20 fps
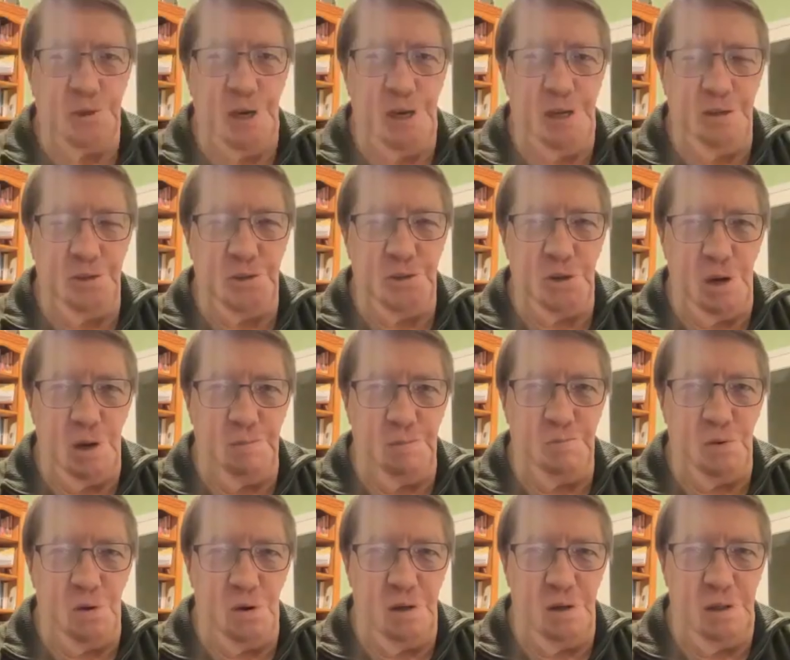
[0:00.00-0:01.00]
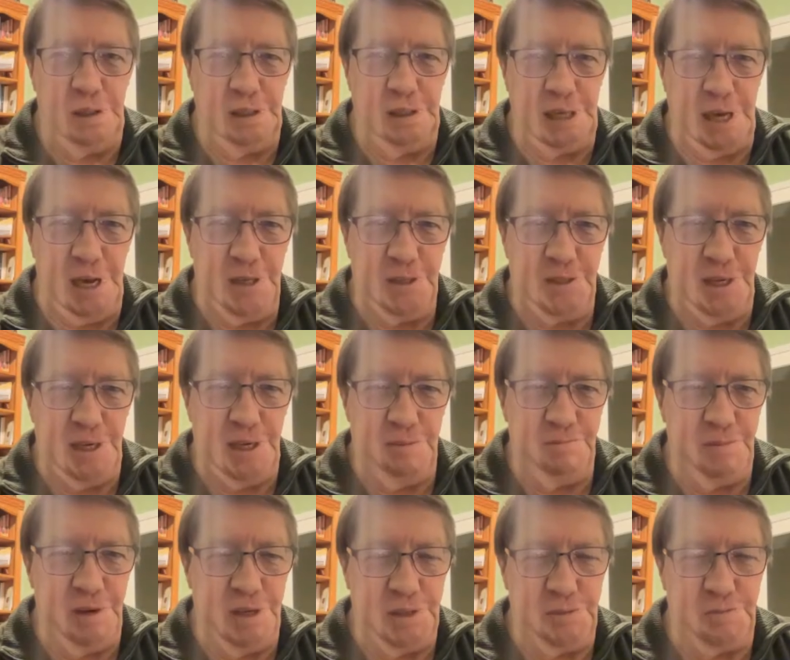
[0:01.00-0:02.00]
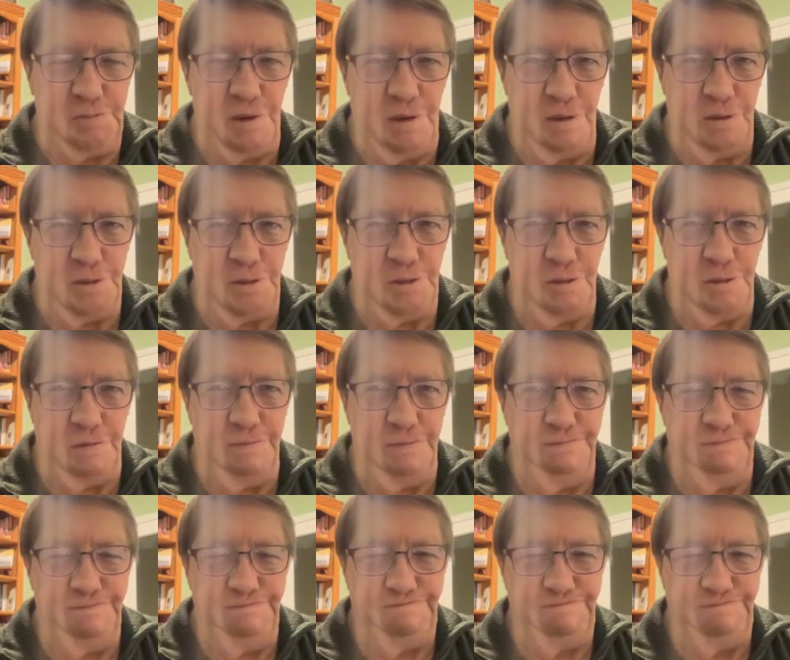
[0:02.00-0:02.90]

had their softball and the guys had baseball. So